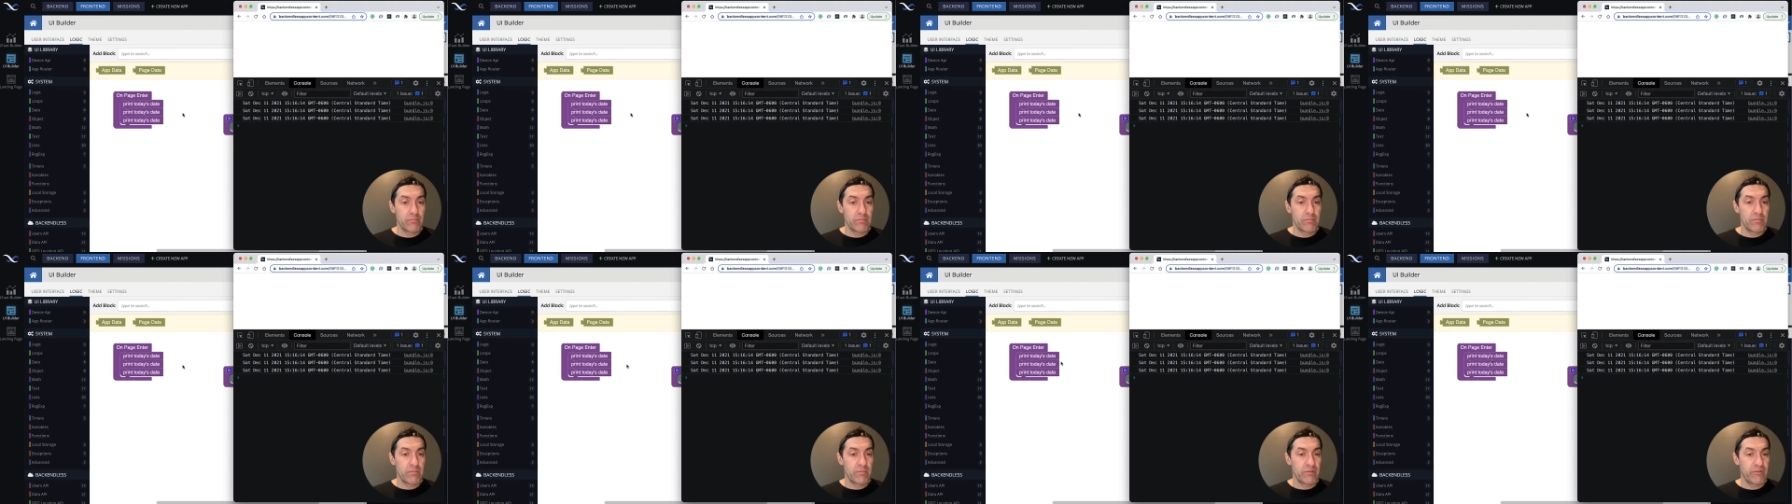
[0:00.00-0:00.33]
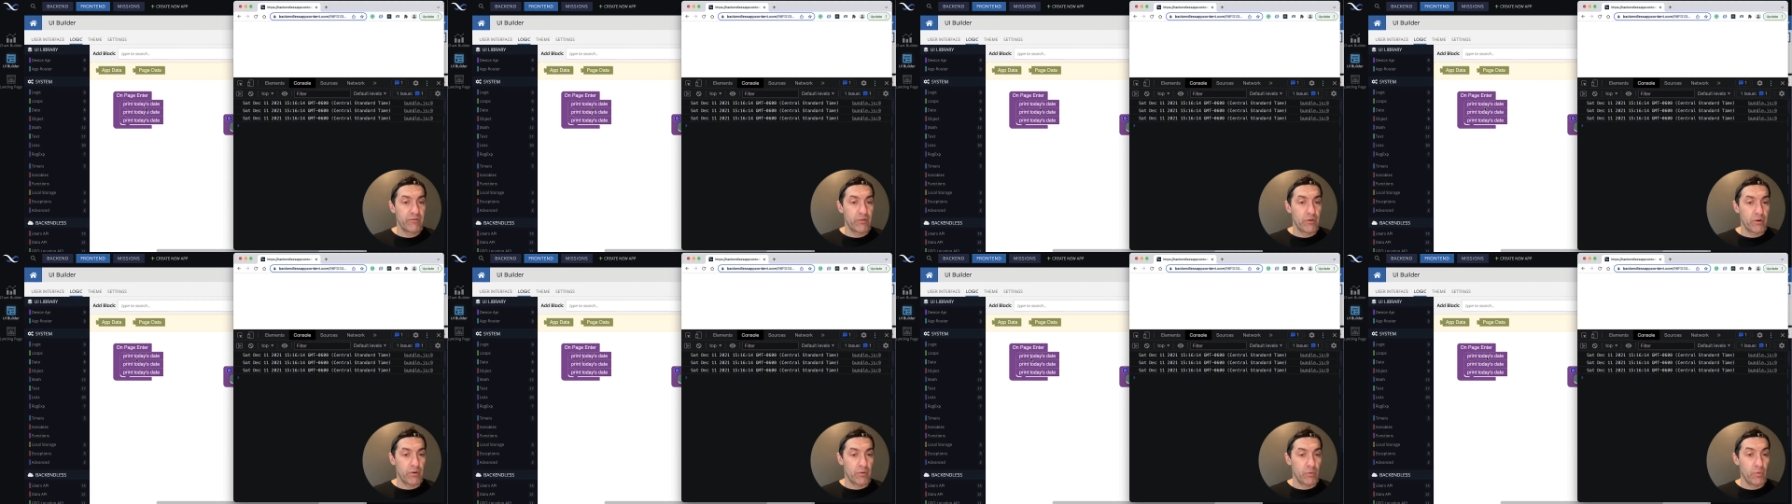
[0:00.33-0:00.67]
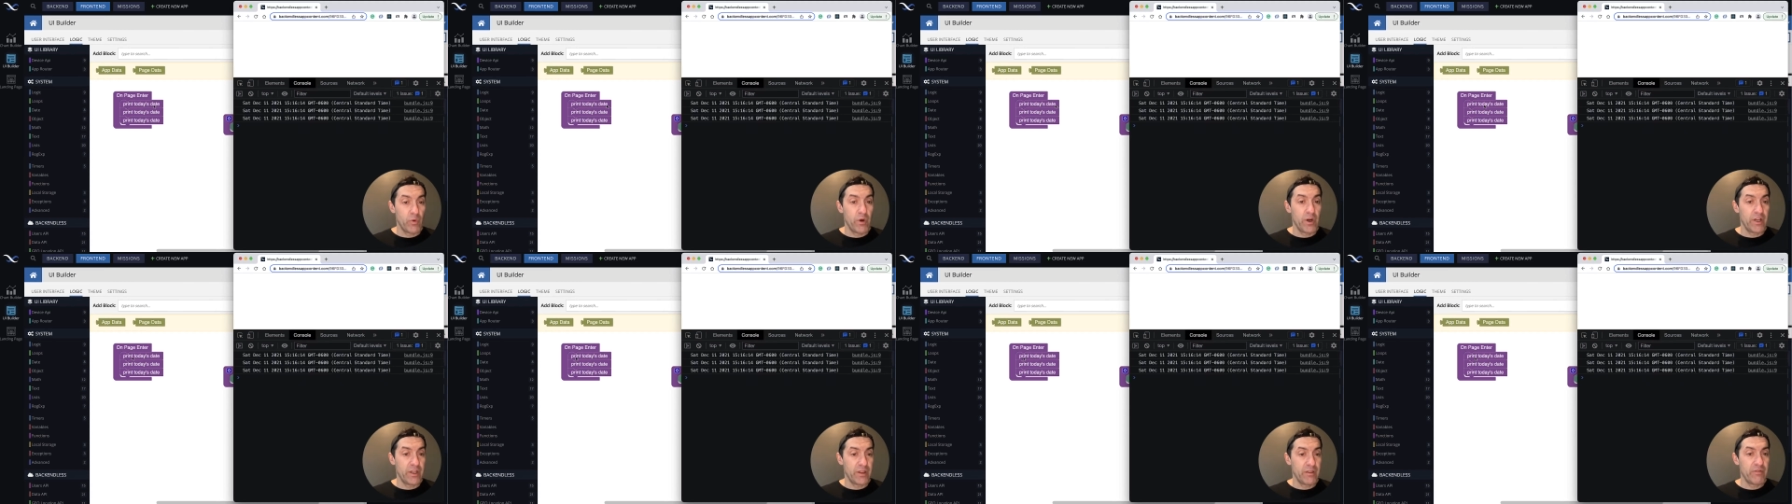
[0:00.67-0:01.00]
for
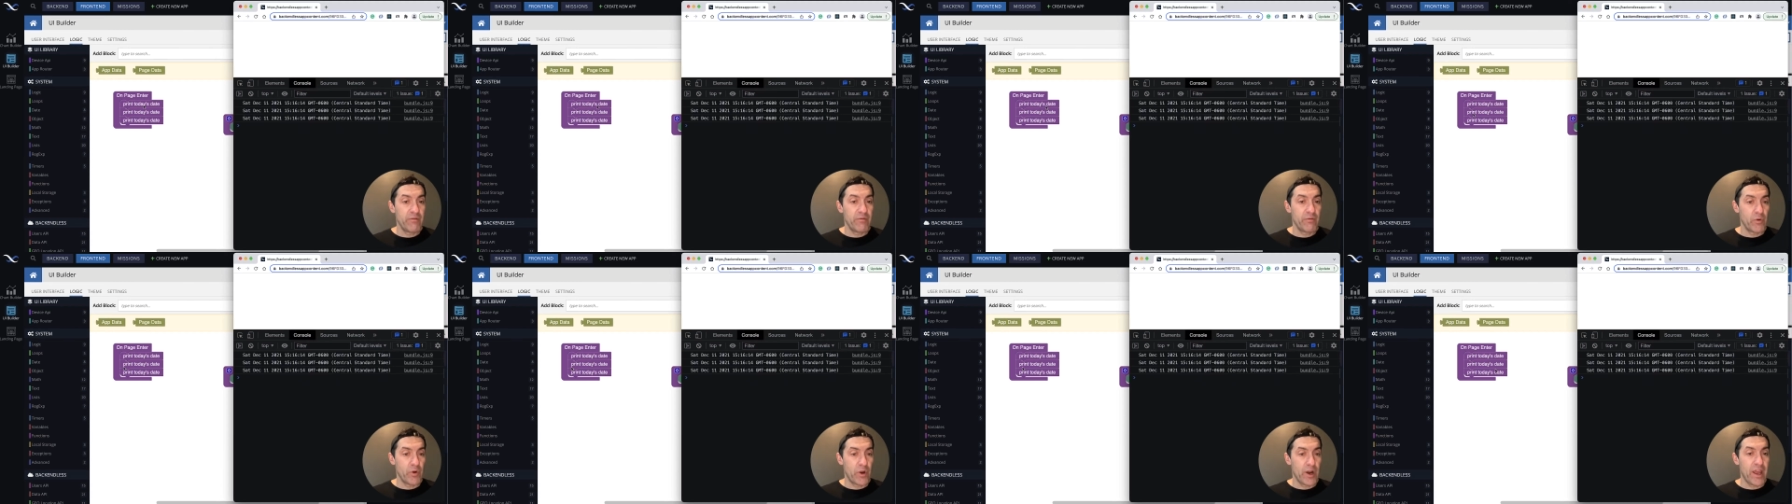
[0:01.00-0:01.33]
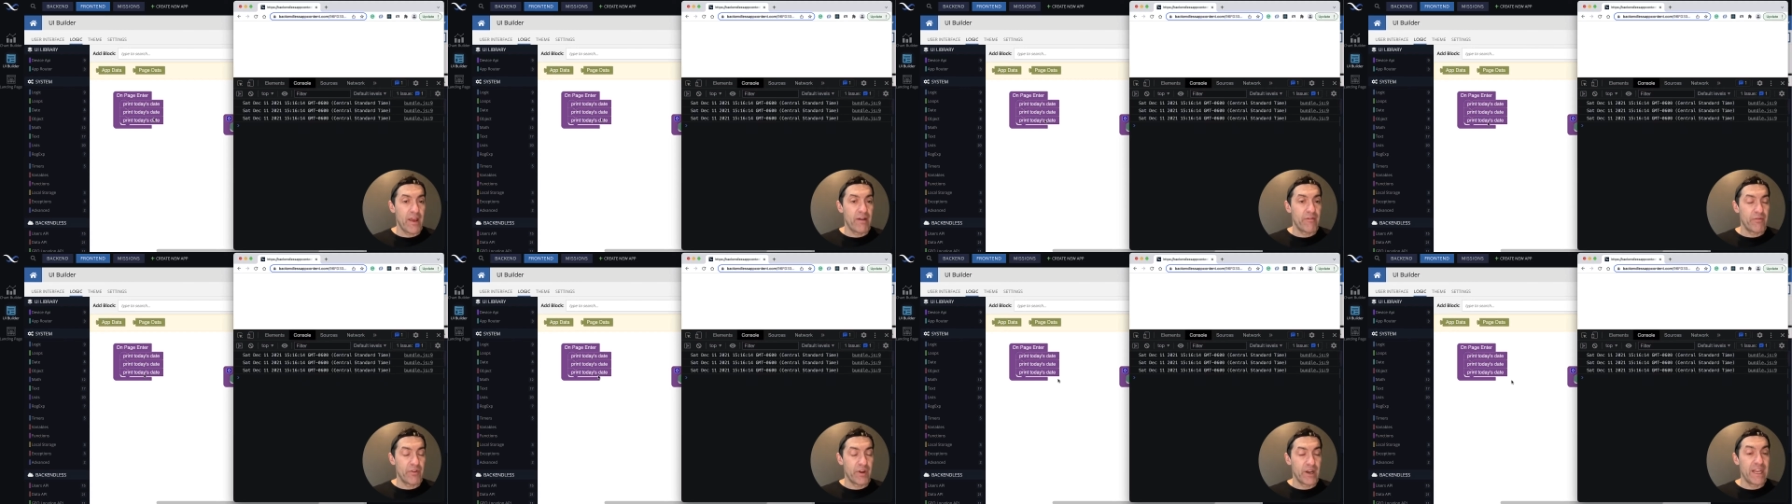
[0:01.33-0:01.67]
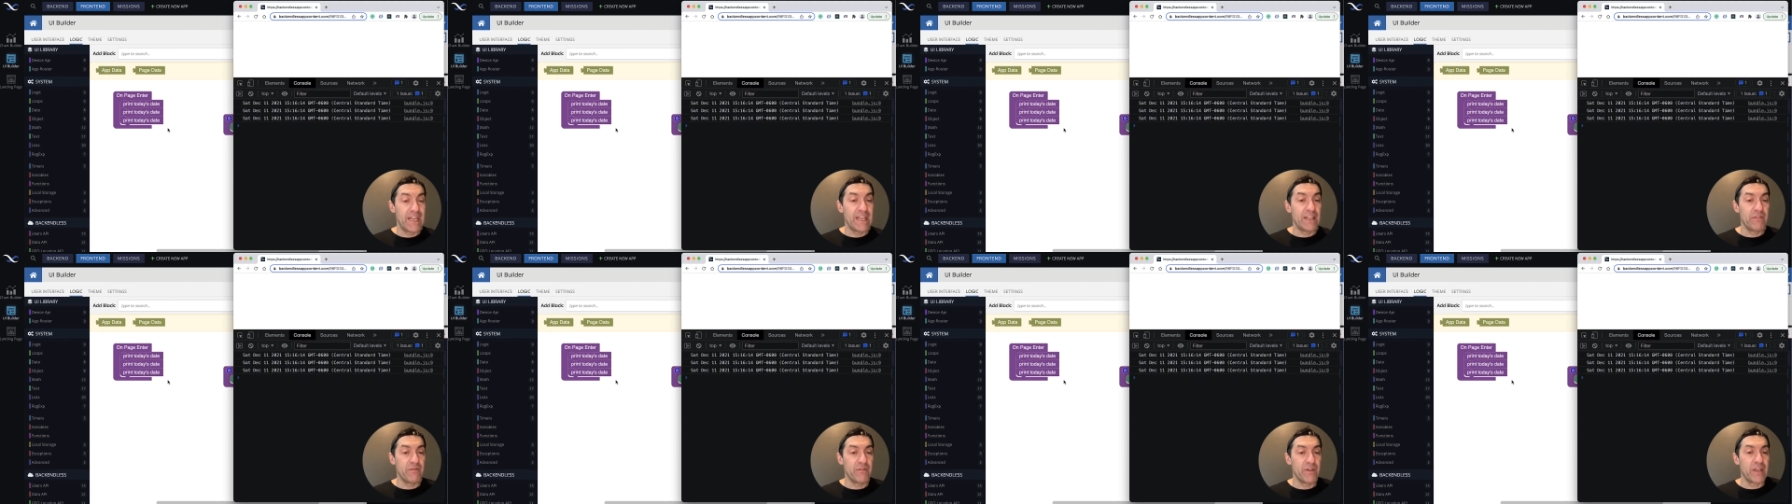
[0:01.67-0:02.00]
one for every
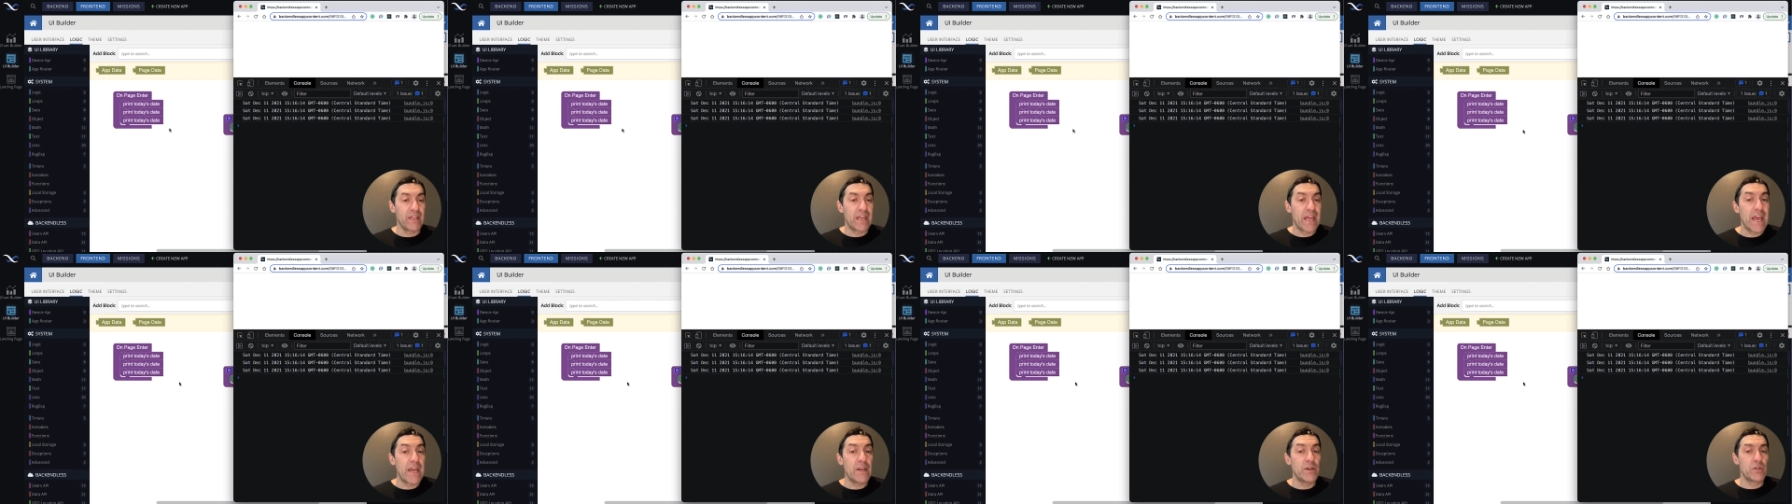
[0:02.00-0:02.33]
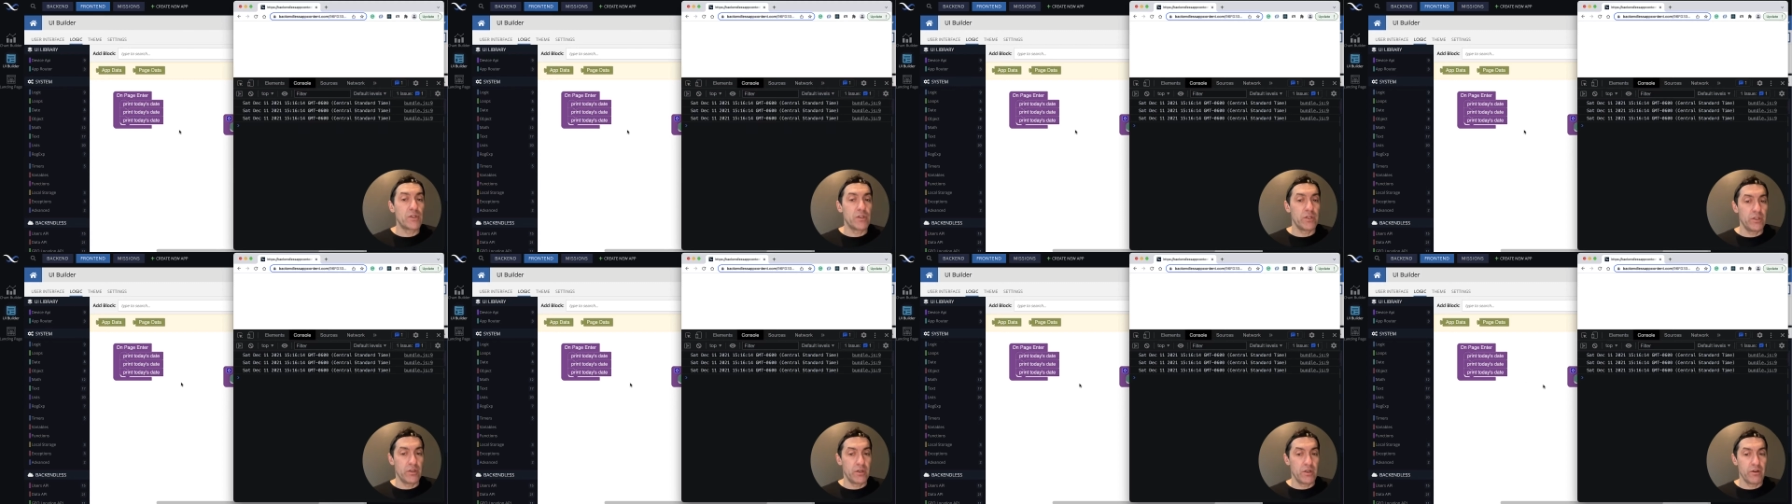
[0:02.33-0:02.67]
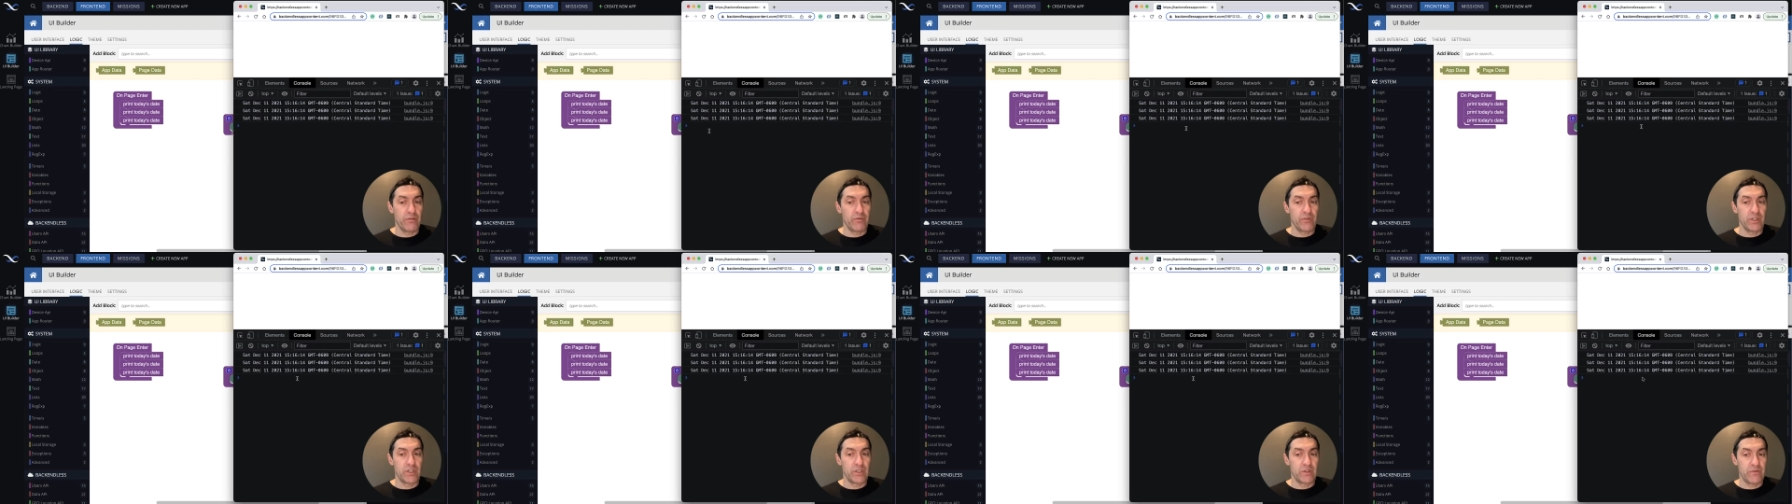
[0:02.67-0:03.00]
invocation of
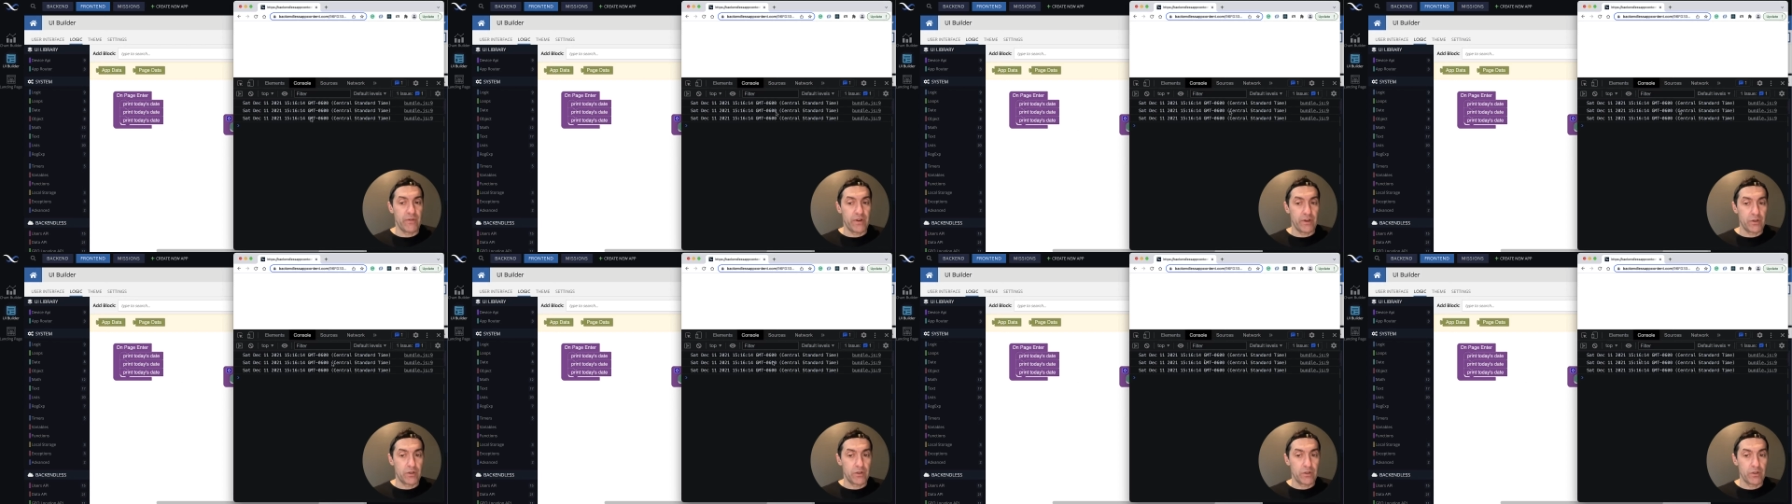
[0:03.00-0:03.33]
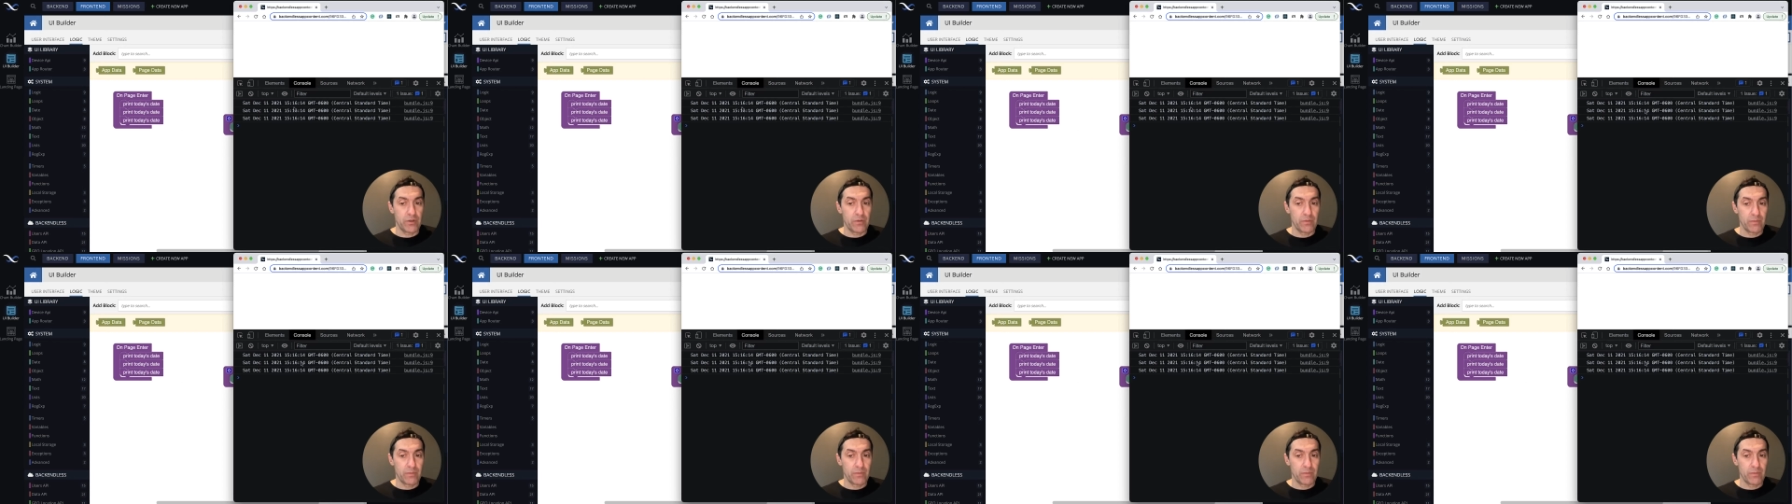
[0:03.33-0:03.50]
this function.